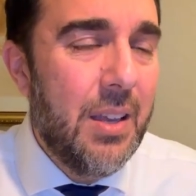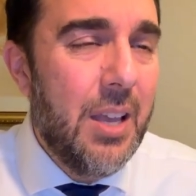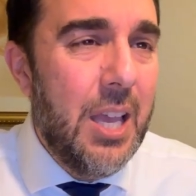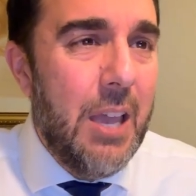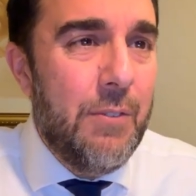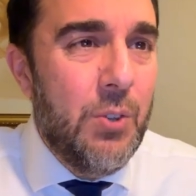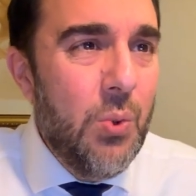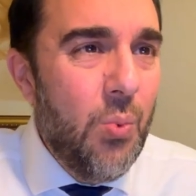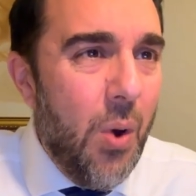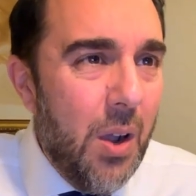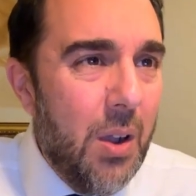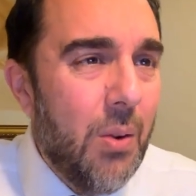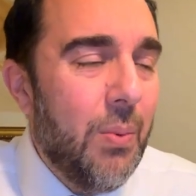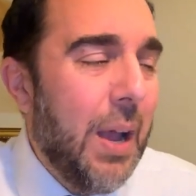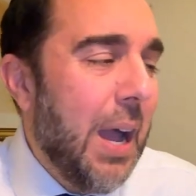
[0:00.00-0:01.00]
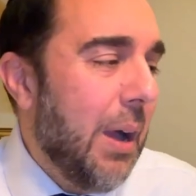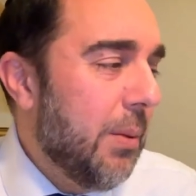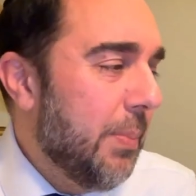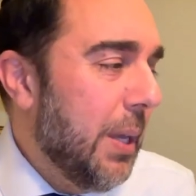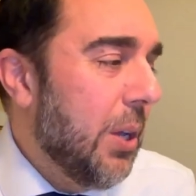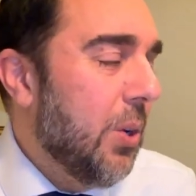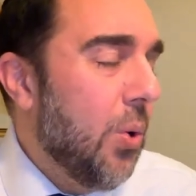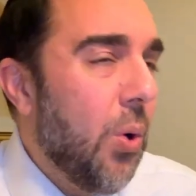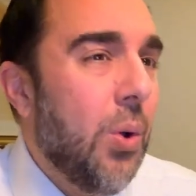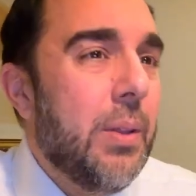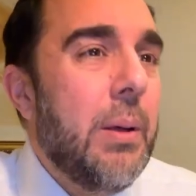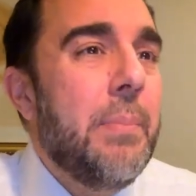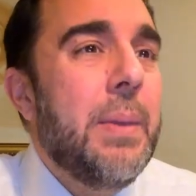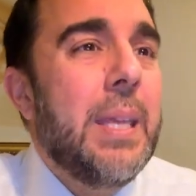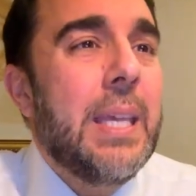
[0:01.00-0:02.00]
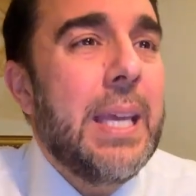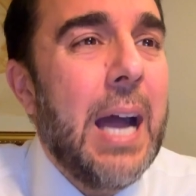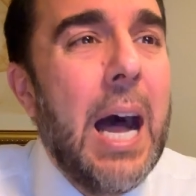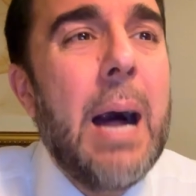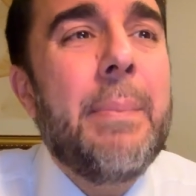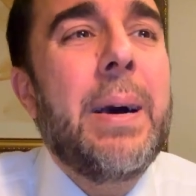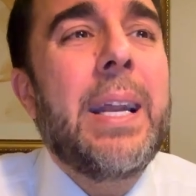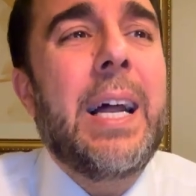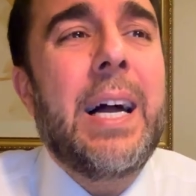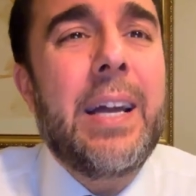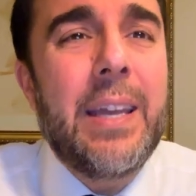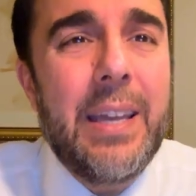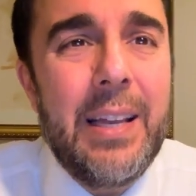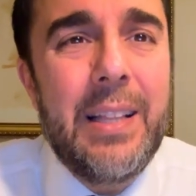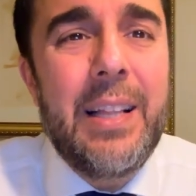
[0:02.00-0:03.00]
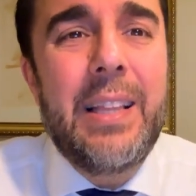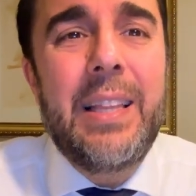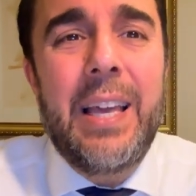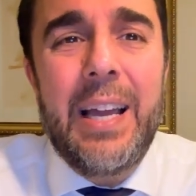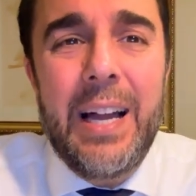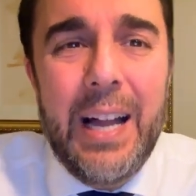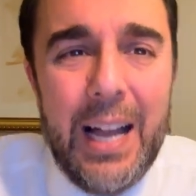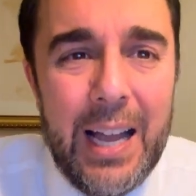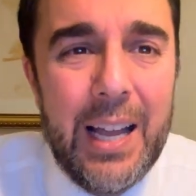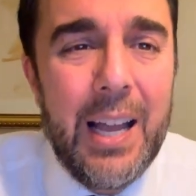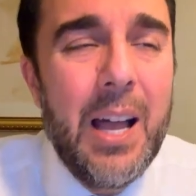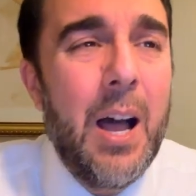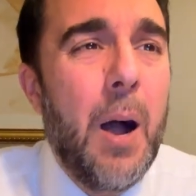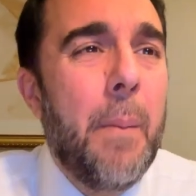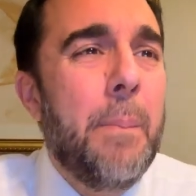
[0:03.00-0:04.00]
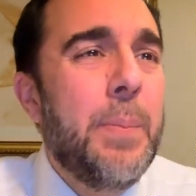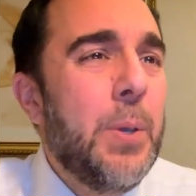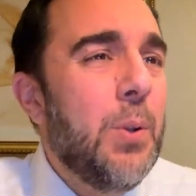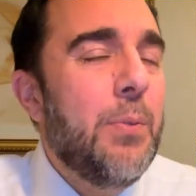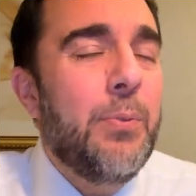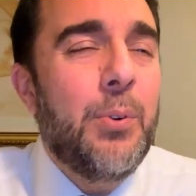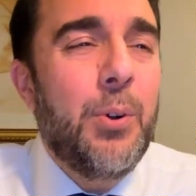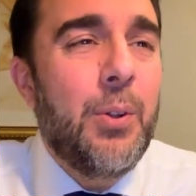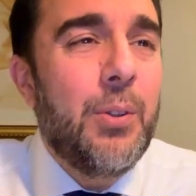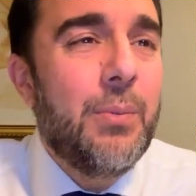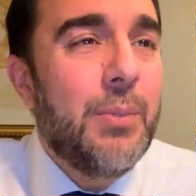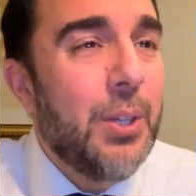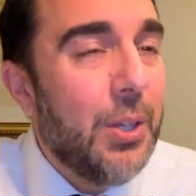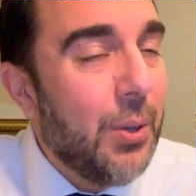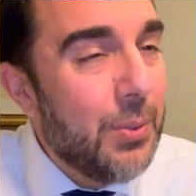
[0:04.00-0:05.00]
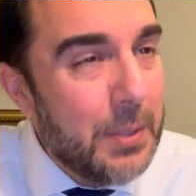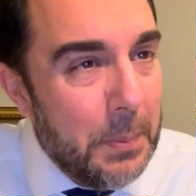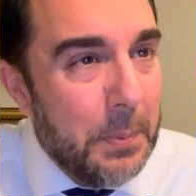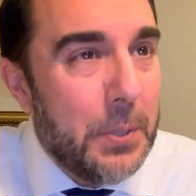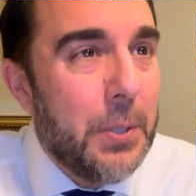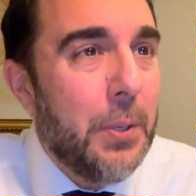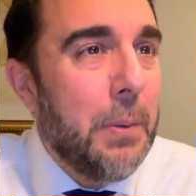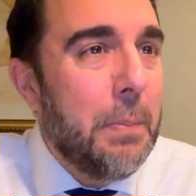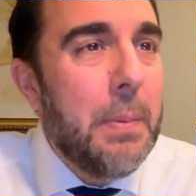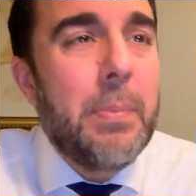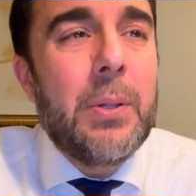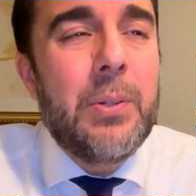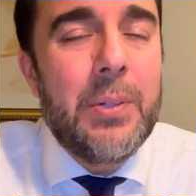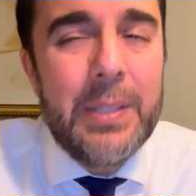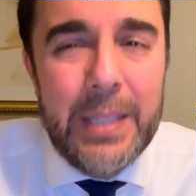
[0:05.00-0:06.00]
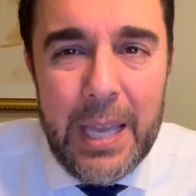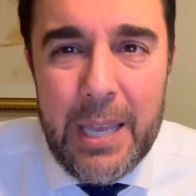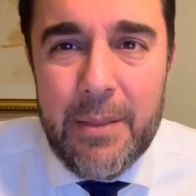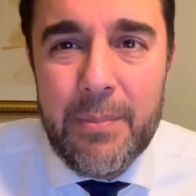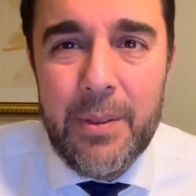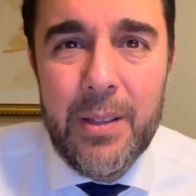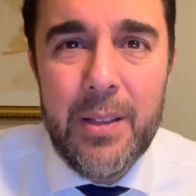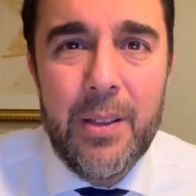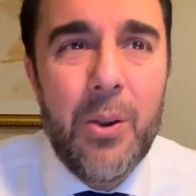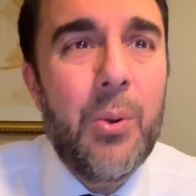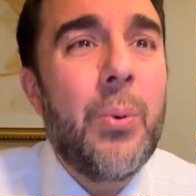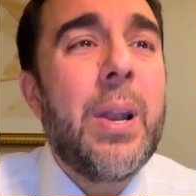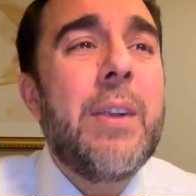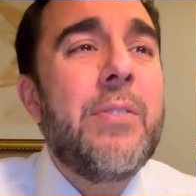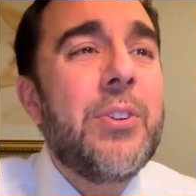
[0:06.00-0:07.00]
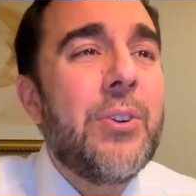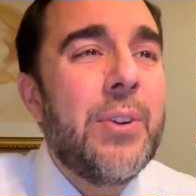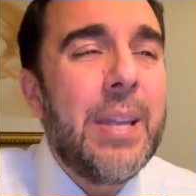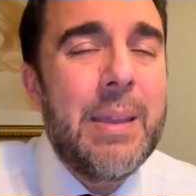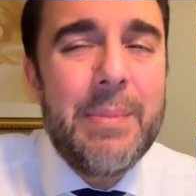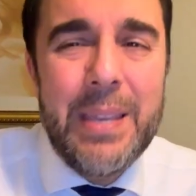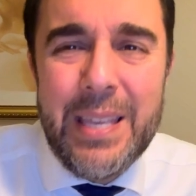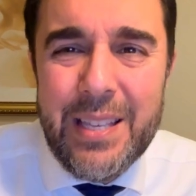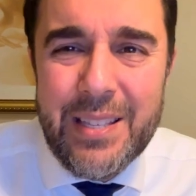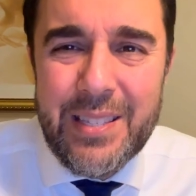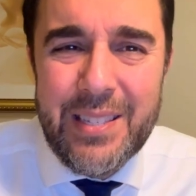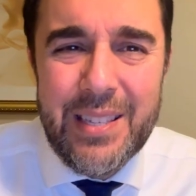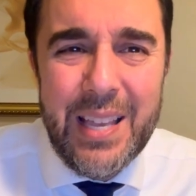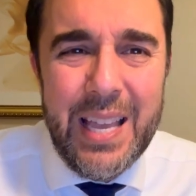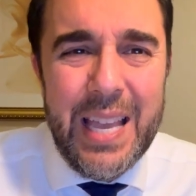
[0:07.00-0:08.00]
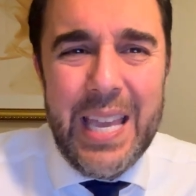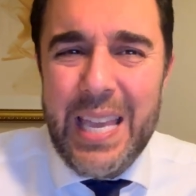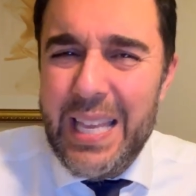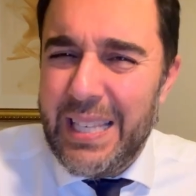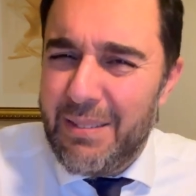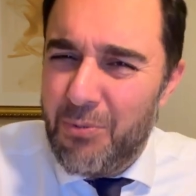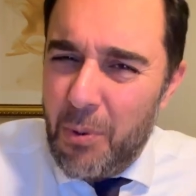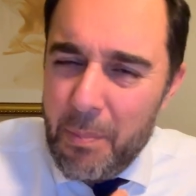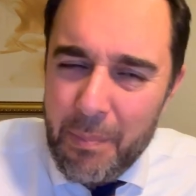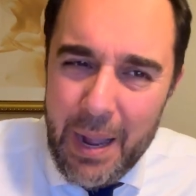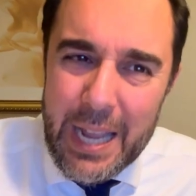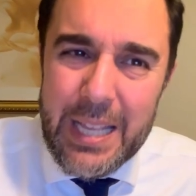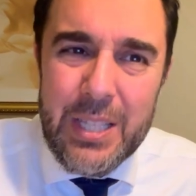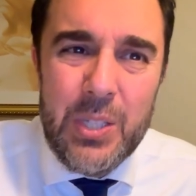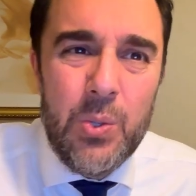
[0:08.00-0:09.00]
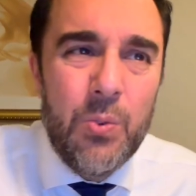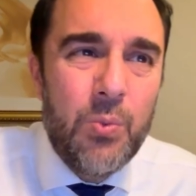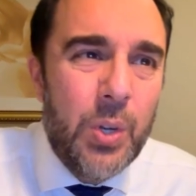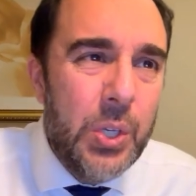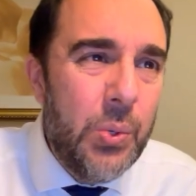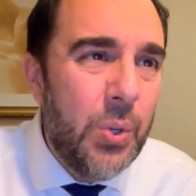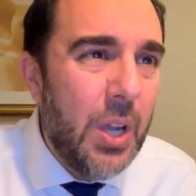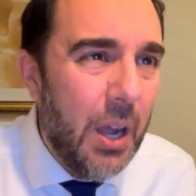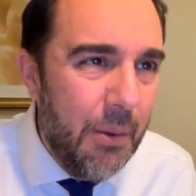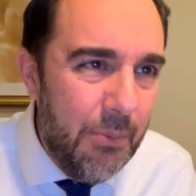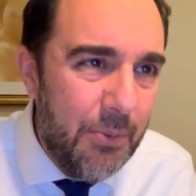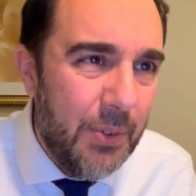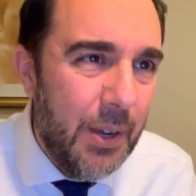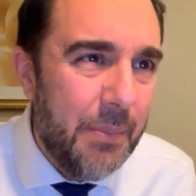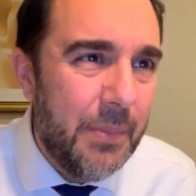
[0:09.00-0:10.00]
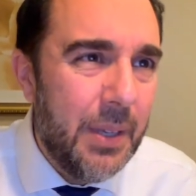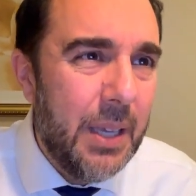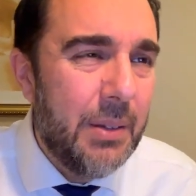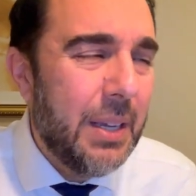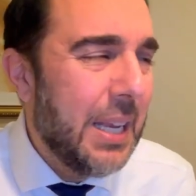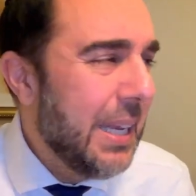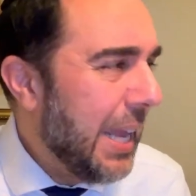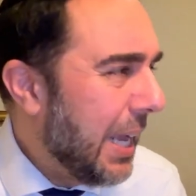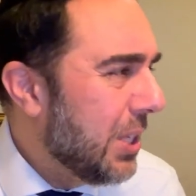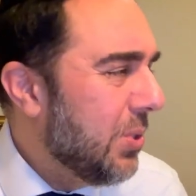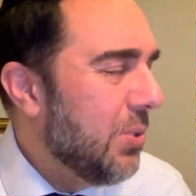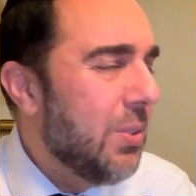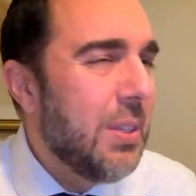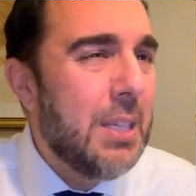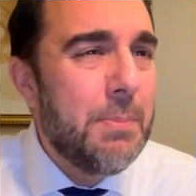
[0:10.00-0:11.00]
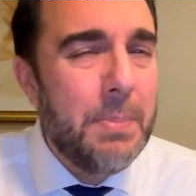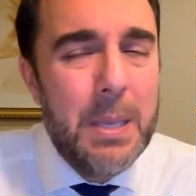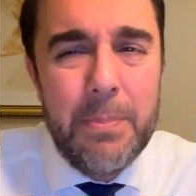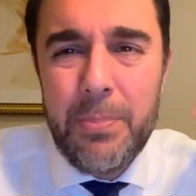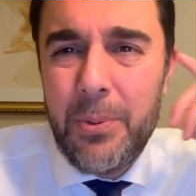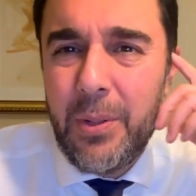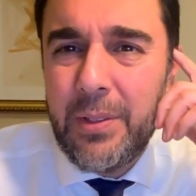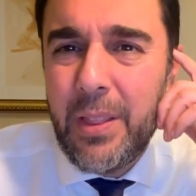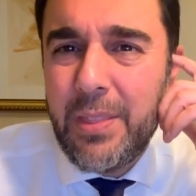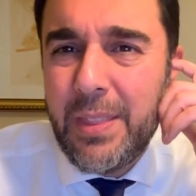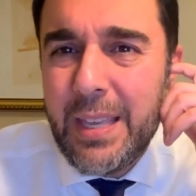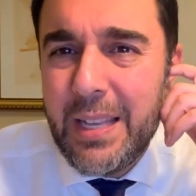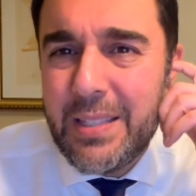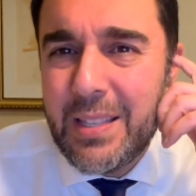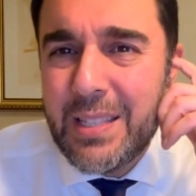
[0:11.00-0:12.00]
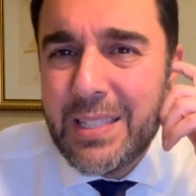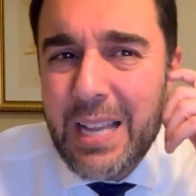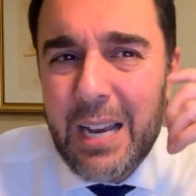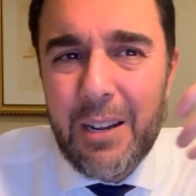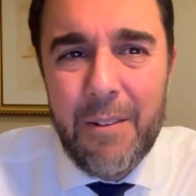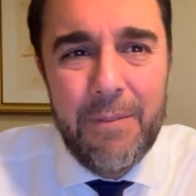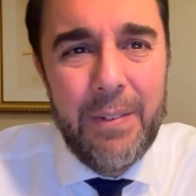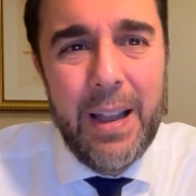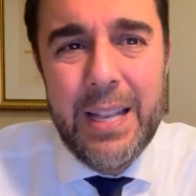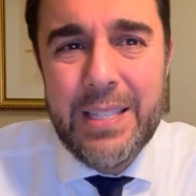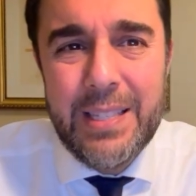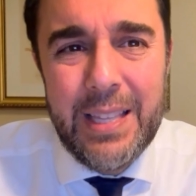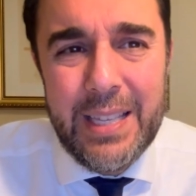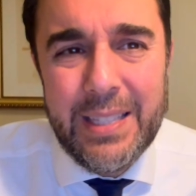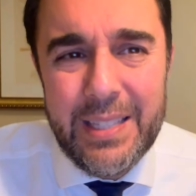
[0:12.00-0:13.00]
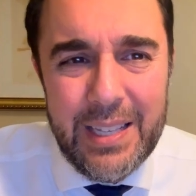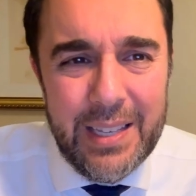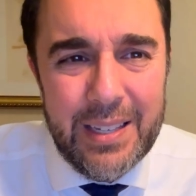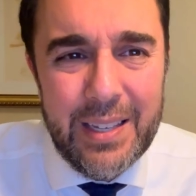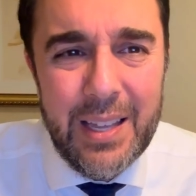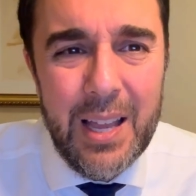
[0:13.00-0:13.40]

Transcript: If you walk around being called a Miriam, a Rachel, a Leah, a beautiful, you know, typical biblical name, or whatever your name is, it reminds you of where you come from. It connects you to these people and the things, the sacrifice they did.